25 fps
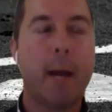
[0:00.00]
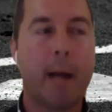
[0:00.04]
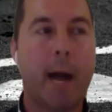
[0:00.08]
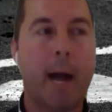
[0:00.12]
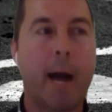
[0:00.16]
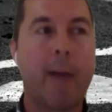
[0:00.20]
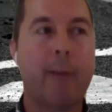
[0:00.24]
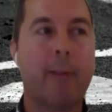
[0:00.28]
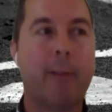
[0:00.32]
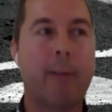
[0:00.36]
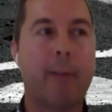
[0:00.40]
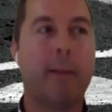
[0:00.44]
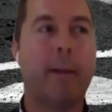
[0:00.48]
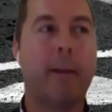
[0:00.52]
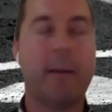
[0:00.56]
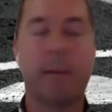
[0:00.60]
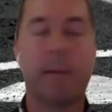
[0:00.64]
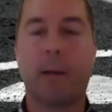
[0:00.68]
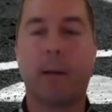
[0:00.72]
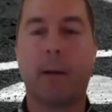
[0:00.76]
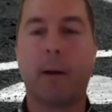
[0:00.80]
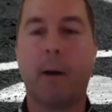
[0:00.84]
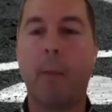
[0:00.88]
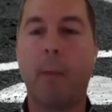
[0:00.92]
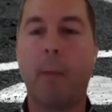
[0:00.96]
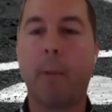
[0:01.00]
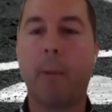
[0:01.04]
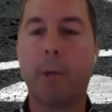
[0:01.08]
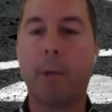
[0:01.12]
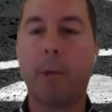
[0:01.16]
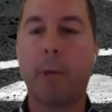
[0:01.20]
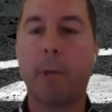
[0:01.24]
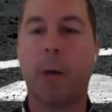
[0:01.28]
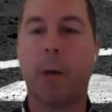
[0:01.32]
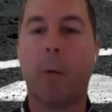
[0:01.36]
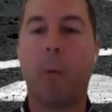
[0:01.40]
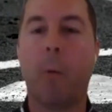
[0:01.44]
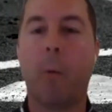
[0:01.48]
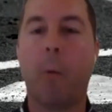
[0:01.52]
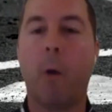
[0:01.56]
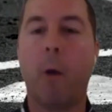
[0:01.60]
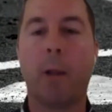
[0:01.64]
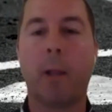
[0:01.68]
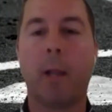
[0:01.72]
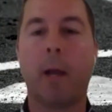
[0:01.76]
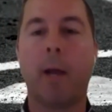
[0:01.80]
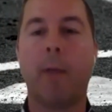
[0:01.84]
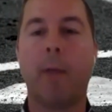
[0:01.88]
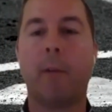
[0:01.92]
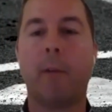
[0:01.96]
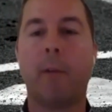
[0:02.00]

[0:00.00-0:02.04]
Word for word: an athlete is accomplishing one